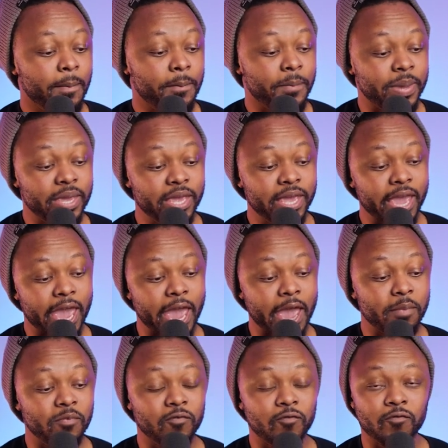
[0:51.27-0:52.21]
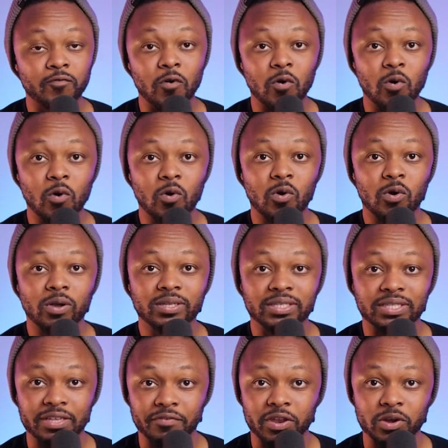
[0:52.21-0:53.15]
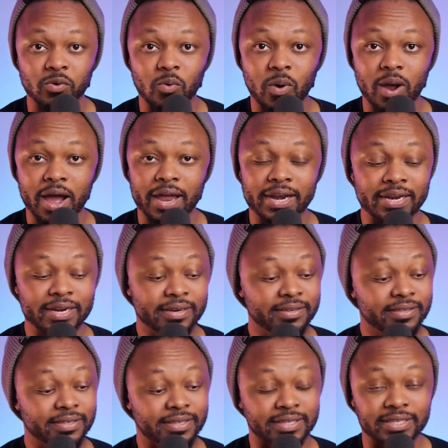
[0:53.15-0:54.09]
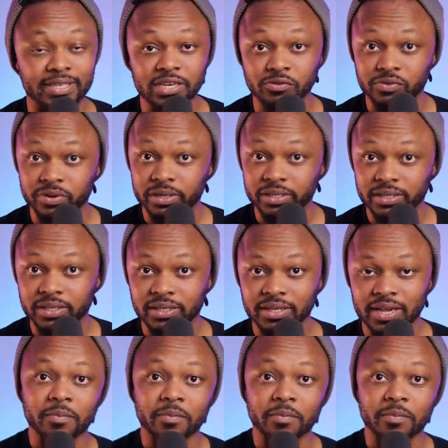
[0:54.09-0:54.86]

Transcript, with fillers: pm Four Seven One series.